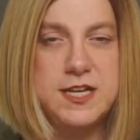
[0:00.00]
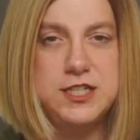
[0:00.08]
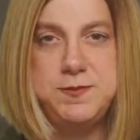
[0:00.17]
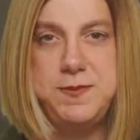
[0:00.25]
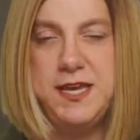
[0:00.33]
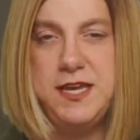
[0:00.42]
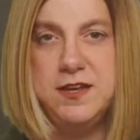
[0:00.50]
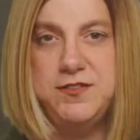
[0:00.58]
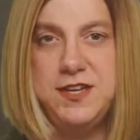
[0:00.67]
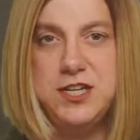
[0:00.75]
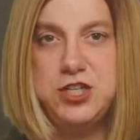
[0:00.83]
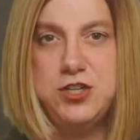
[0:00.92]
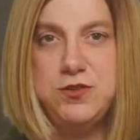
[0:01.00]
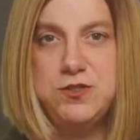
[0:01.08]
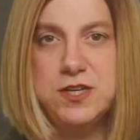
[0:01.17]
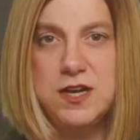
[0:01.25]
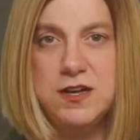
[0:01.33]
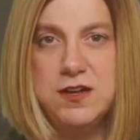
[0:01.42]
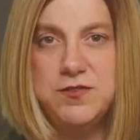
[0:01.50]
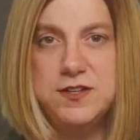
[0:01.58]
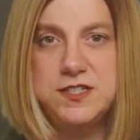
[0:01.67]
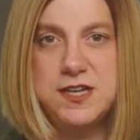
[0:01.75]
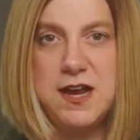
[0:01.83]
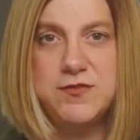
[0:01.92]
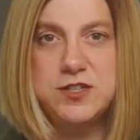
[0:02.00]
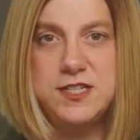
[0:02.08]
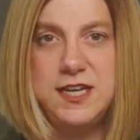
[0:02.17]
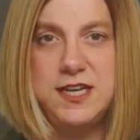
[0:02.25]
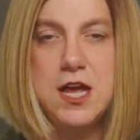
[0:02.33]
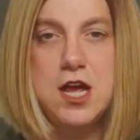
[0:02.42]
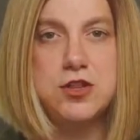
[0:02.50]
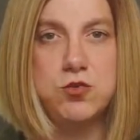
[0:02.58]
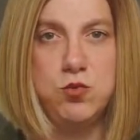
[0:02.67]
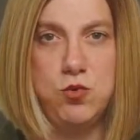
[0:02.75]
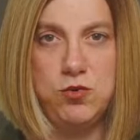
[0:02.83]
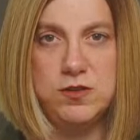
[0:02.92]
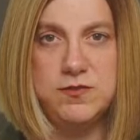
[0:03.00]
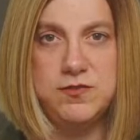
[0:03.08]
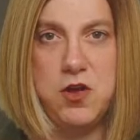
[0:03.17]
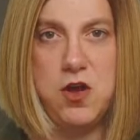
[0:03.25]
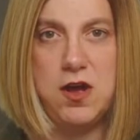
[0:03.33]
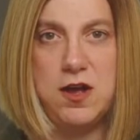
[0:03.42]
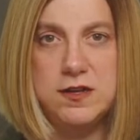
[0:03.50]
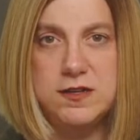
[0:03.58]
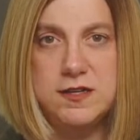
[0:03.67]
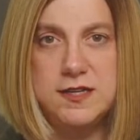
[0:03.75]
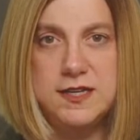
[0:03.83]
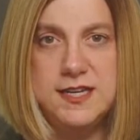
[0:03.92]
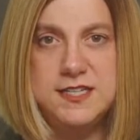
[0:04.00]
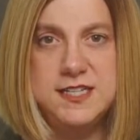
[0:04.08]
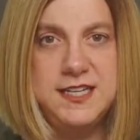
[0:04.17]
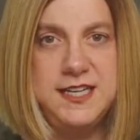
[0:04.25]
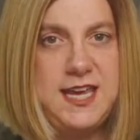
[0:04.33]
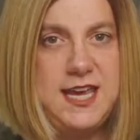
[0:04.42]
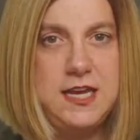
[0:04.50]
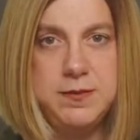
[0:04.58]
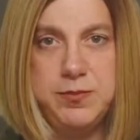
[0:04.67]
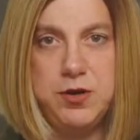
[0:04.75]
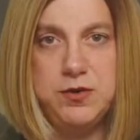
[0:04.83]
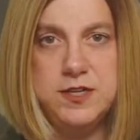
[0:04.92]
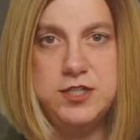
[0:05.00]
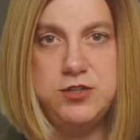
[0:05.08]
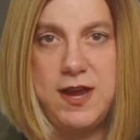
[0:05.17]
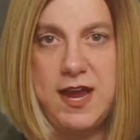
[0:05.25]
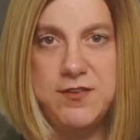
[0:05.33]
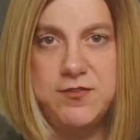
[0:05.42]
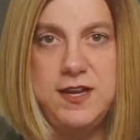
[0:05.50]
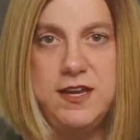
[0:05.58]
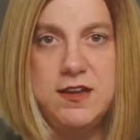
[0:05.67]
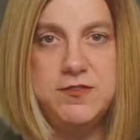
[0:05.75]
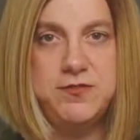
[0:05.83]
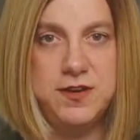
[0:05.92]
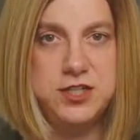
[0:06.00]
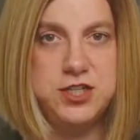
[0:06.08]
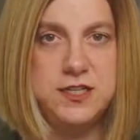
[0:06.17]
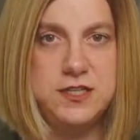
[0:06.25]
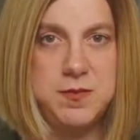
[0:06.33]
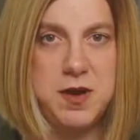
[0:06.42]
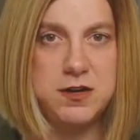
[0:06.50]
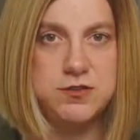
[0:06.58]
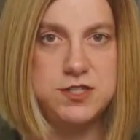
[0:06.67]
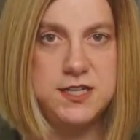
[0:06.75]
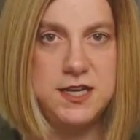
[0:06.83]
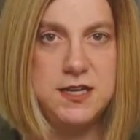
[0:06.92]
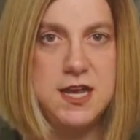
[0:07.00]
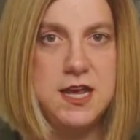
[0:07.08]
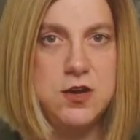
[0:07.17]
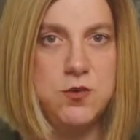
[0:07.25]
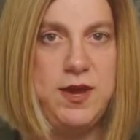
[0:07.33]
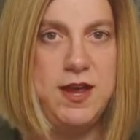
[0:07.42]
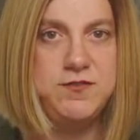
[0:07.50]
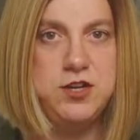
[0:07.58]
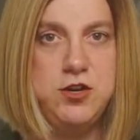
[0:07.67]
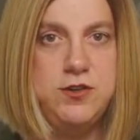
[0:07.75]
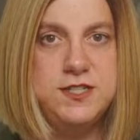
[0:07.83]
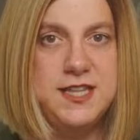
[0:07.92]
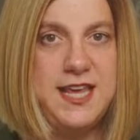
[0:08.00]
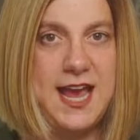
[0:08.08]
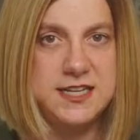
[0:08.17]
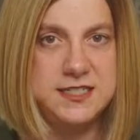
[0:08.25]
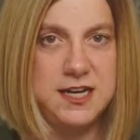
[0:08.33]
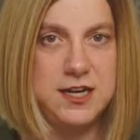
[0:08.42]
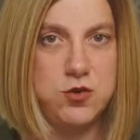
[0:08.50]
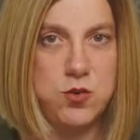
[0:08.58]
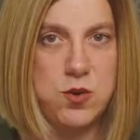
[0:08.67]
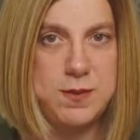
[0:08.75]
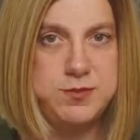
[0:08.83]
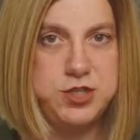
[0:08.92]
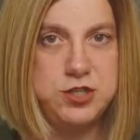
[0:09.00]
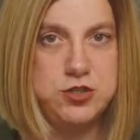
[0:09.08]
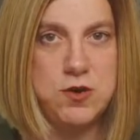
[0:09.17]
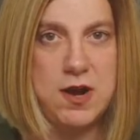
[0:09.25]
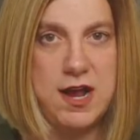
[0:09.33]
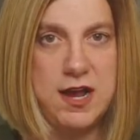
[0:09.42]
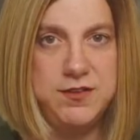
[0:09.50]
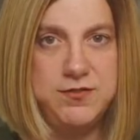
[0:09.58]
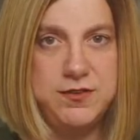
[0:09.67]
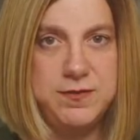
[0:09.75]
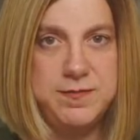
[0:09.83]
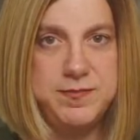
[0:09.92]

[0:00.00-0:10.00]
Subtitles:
Speaking of issues of sovereignty, the rule of law is a key component to every functioning democracy. We have news in the anti-corruption drive.